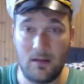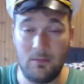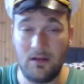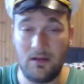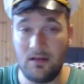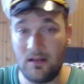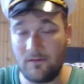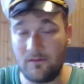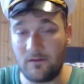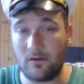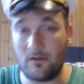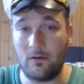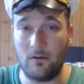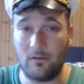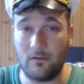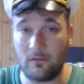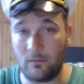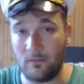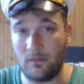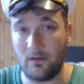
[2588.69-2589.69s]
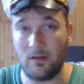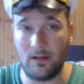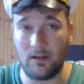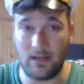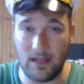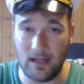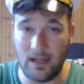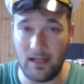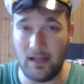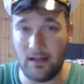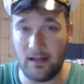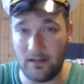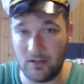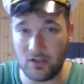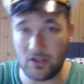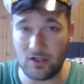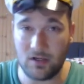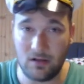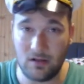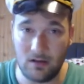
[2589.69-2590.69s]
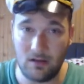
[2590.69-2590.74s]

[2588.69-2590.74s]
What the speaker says: difficult to really gauge